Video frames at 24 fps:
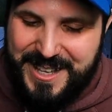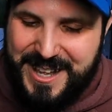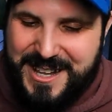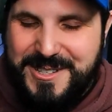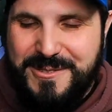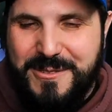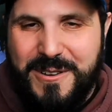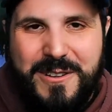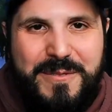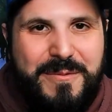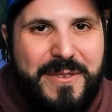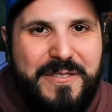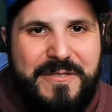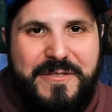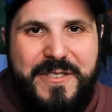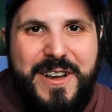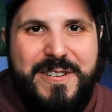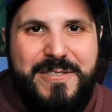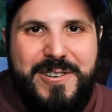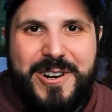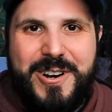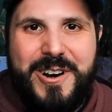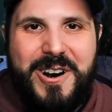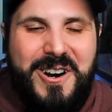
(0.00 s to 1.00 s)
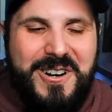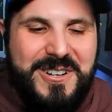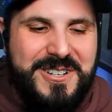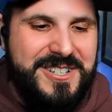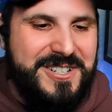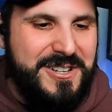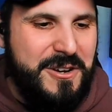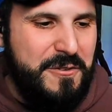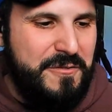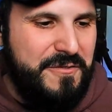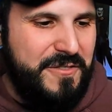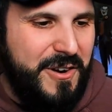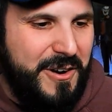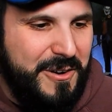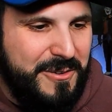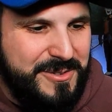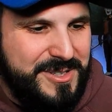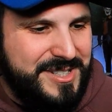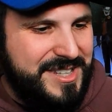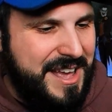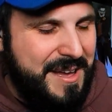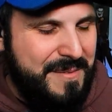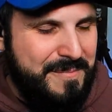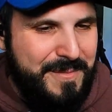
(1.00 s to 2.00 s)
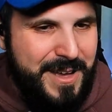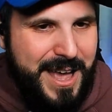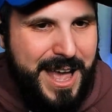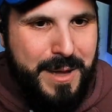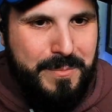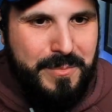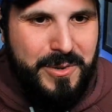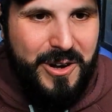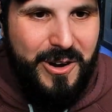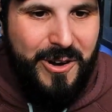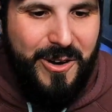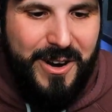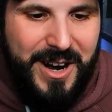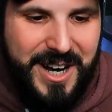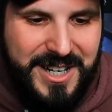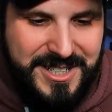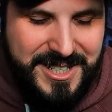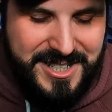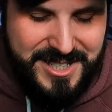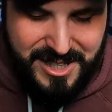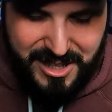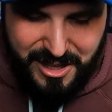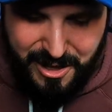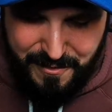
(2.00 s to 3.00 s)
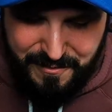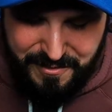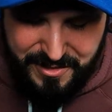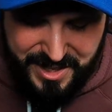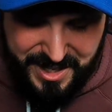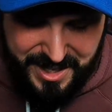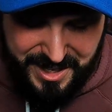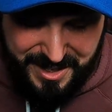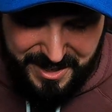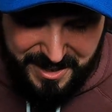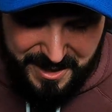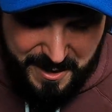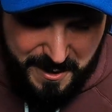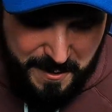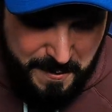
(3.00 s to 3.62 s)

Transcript: That's one of my favorite cars so far was that map car. I just love the